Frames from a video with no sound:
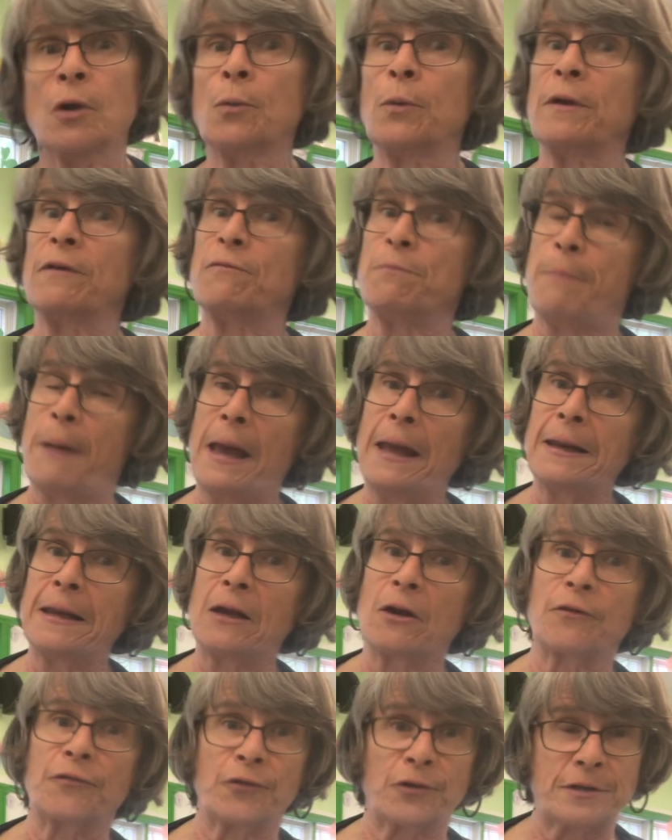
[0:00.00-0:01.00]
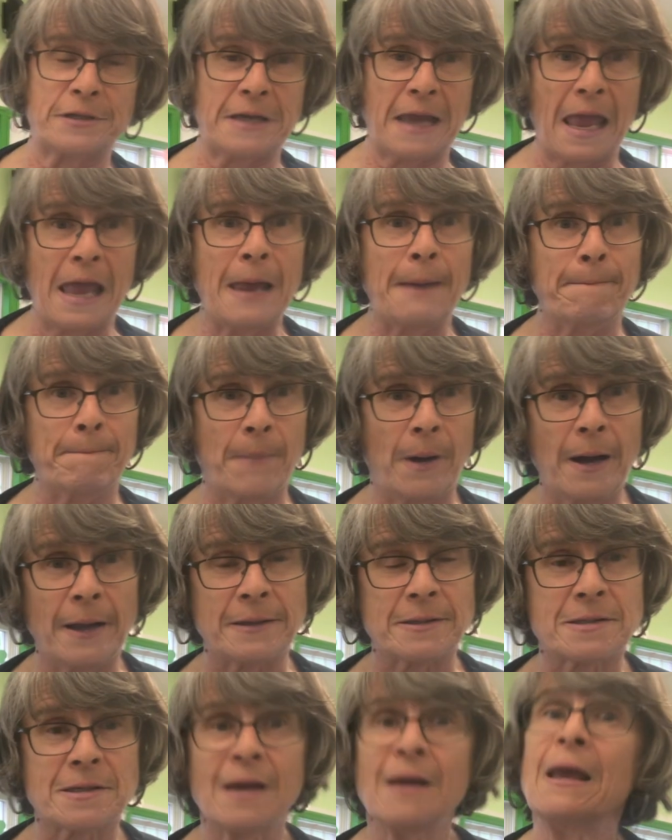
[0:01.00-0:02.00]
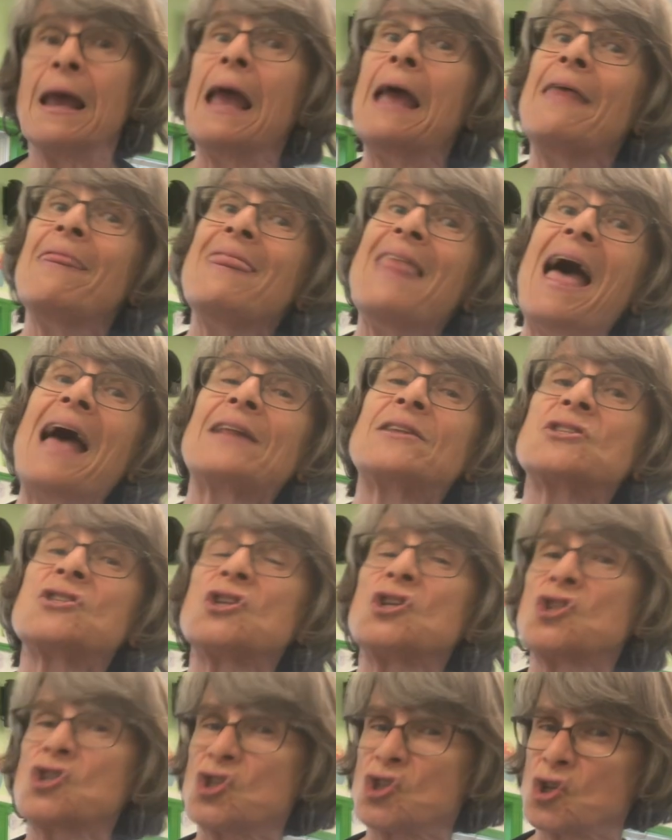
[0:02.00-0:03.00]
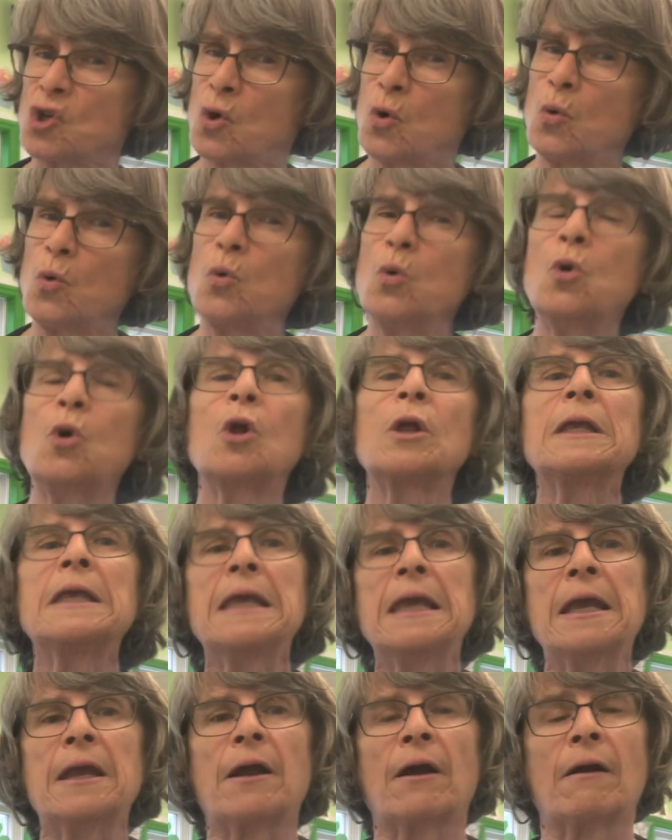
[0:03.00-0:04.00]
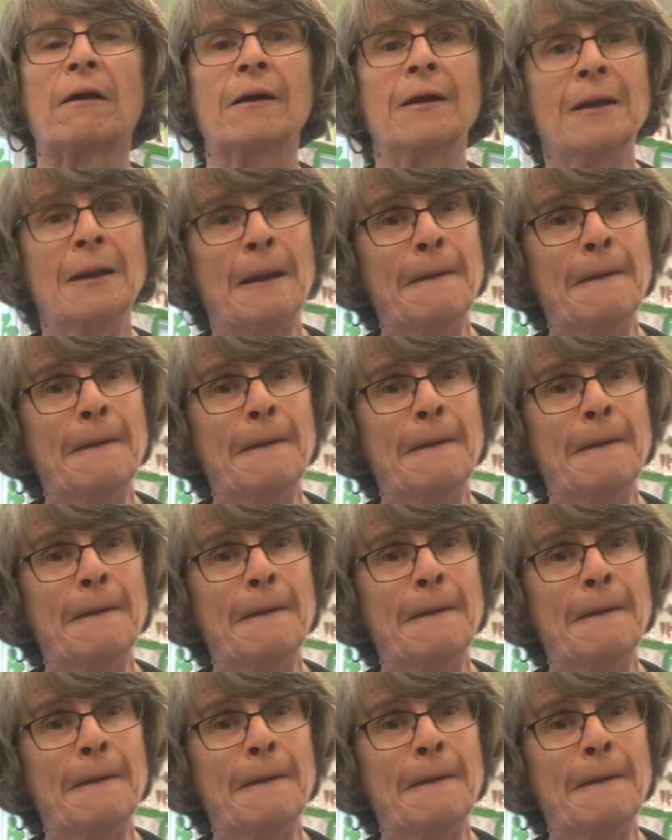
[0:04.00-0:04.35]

We've been here for 10 months, and that's the school year.